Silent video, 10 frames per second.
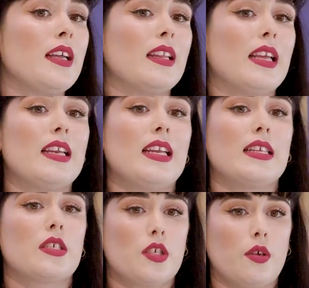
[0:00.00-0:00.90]
They
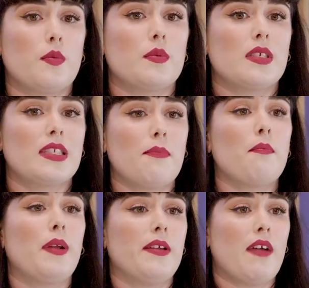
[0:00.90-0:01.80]
need to
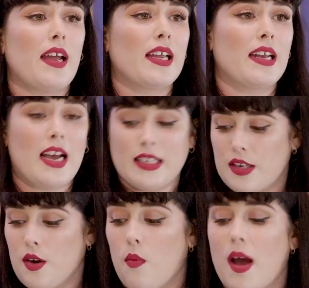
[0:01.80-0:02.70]
simply recognise
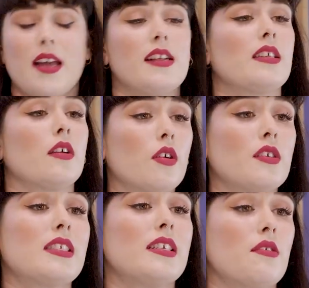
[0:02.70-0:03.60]
an awareness and
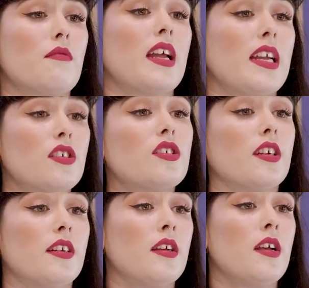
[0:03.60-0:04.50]

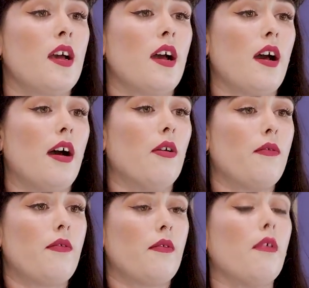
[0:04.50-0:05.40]
consideration of
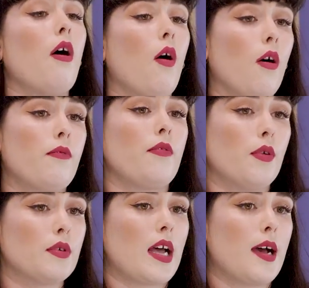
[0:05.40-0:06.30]

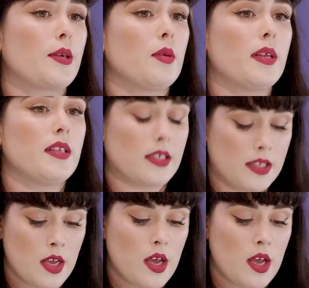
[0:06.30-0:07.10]
those arguments.